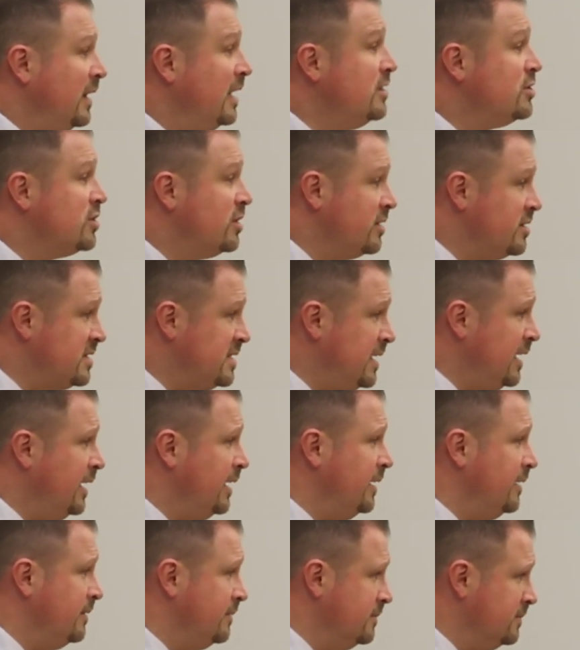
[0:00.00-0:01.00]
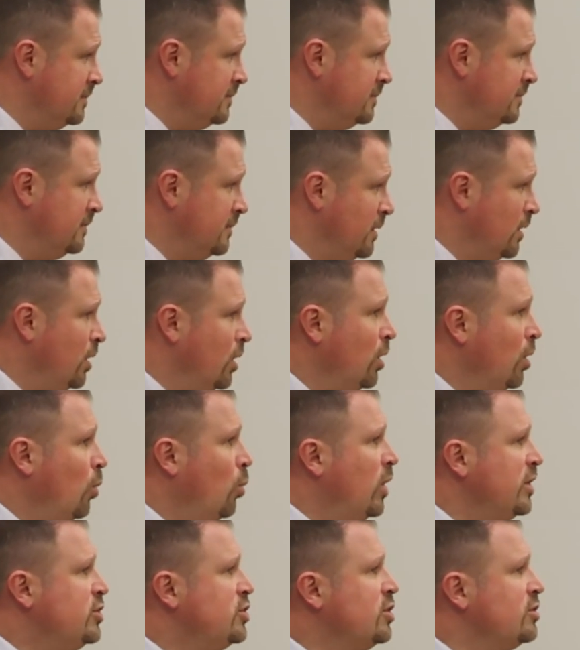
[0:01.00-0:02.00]
He's going to sing.
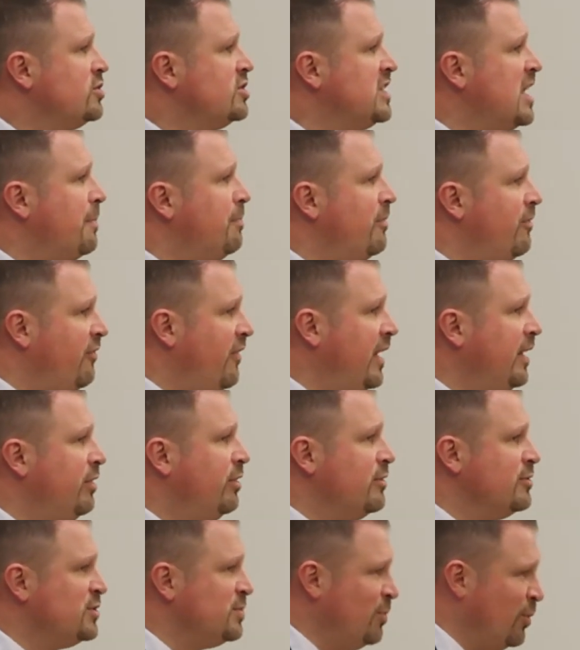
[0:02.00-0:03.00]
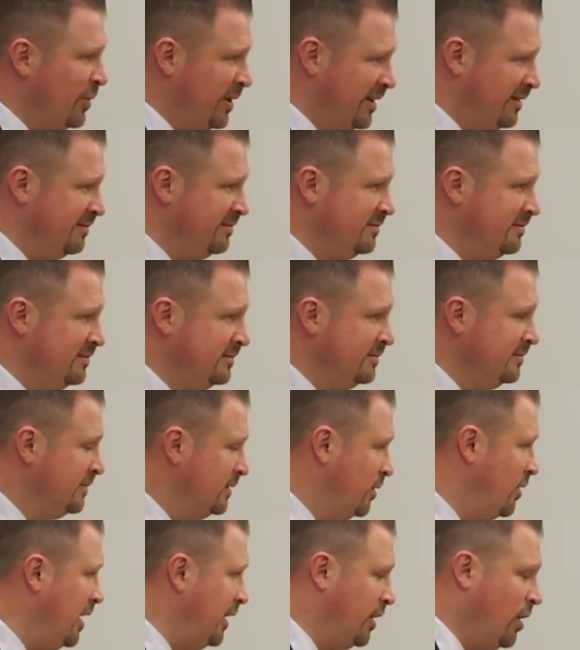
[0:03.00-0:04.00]
What's your step of faith this morning?
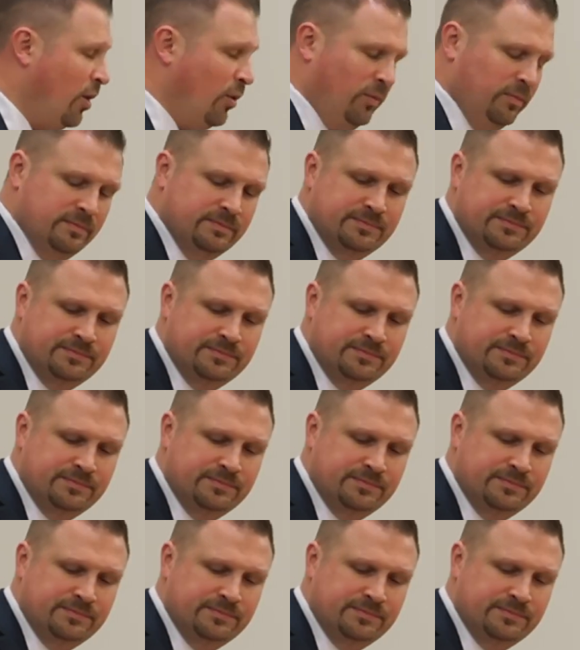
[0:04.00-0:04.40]
Go ahead, Cole.